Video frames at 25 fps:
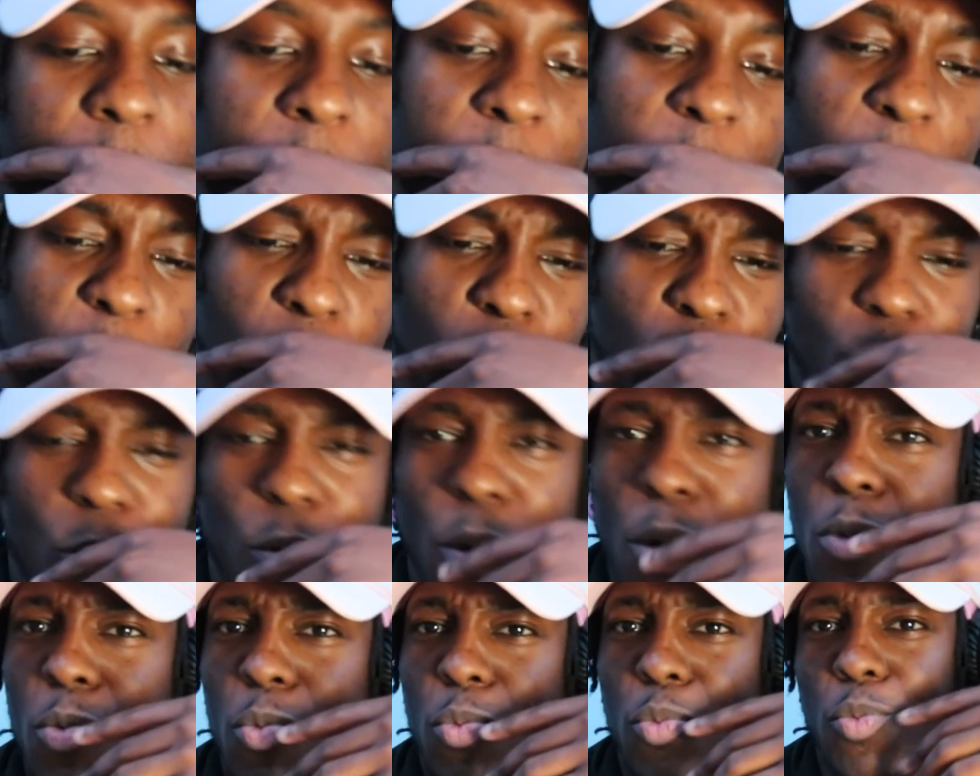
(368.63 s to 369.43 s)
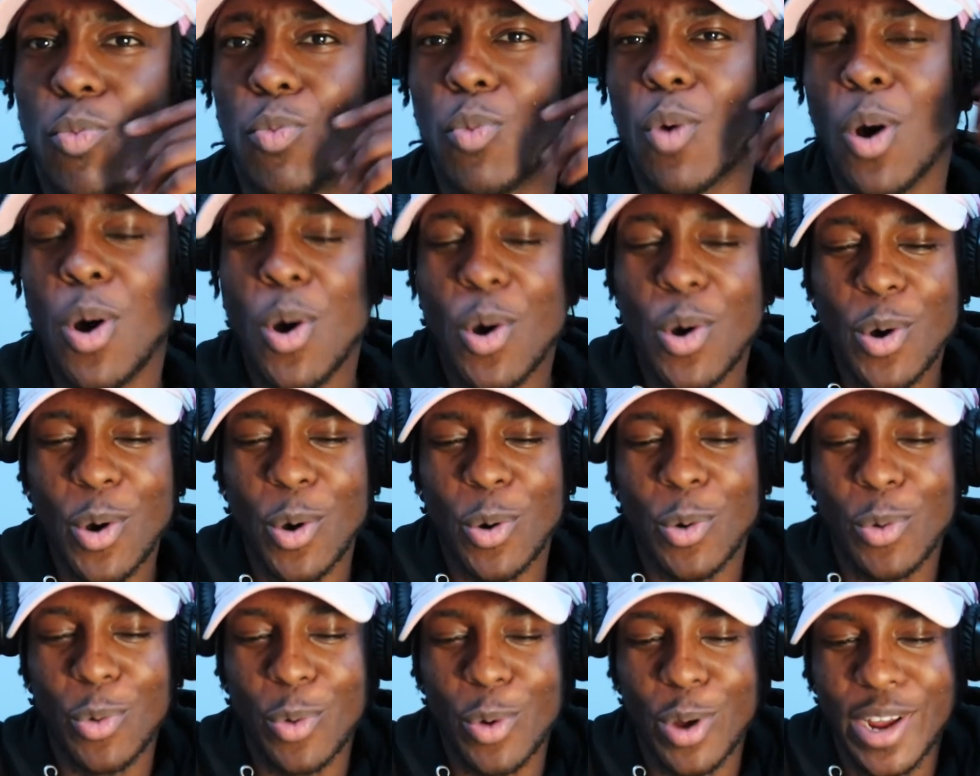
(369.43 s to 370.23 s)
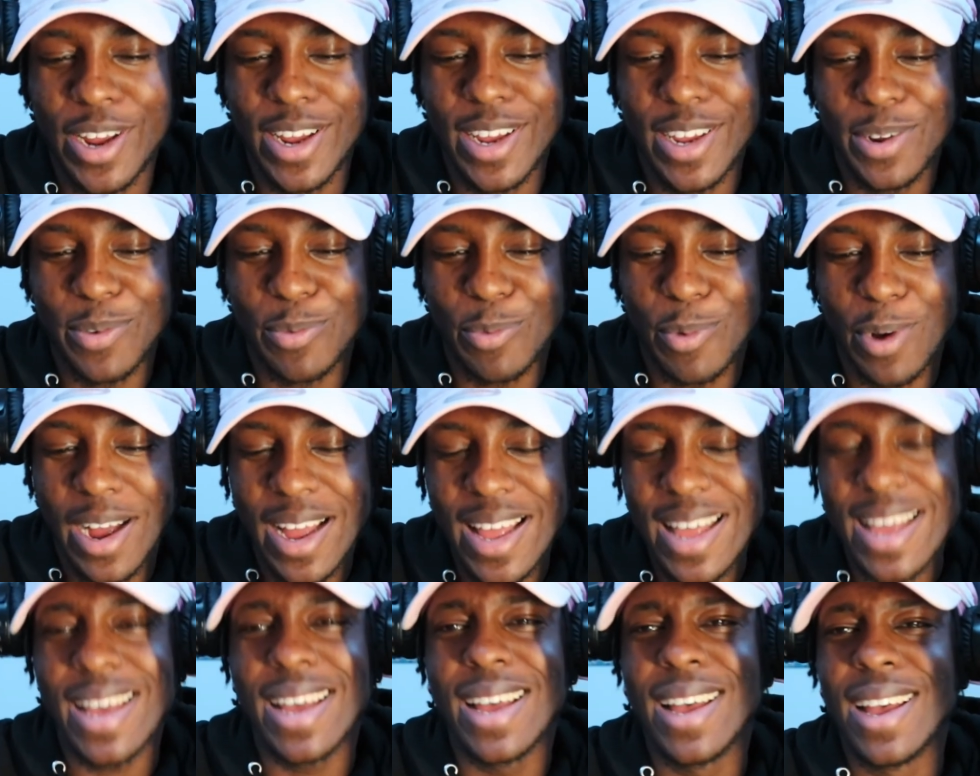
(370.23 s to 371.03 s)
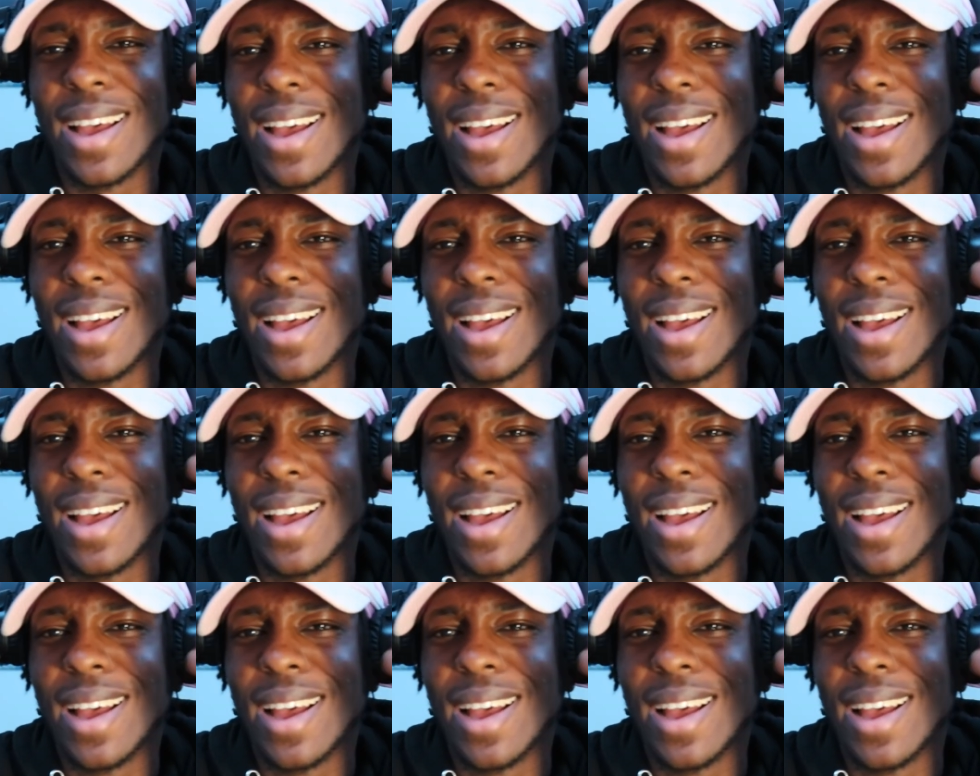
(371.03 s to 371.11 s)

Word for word: oh, whoa. Oh, wait, what?